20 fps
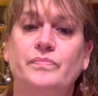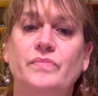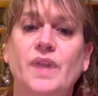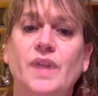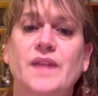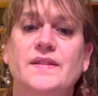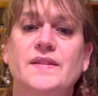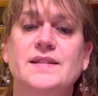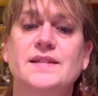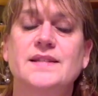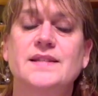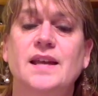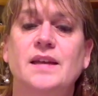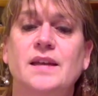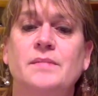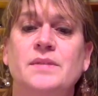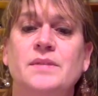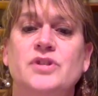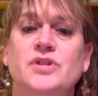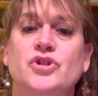And the
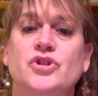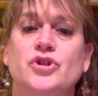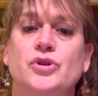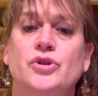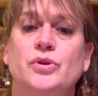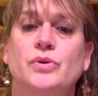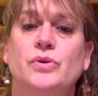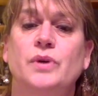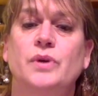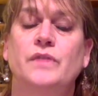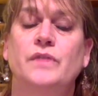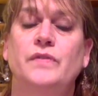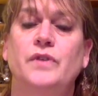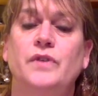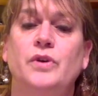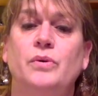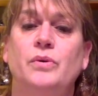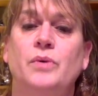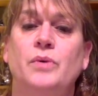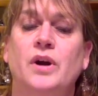same is true if
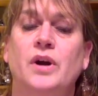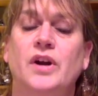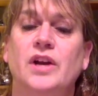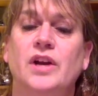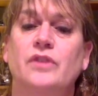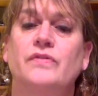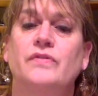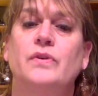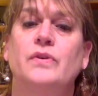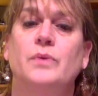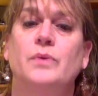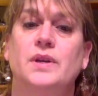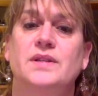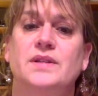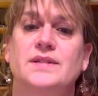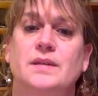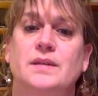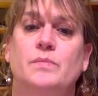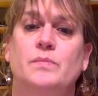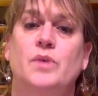you are interviewing
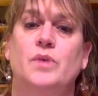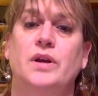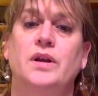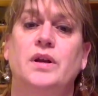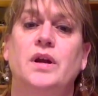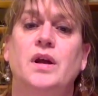someone.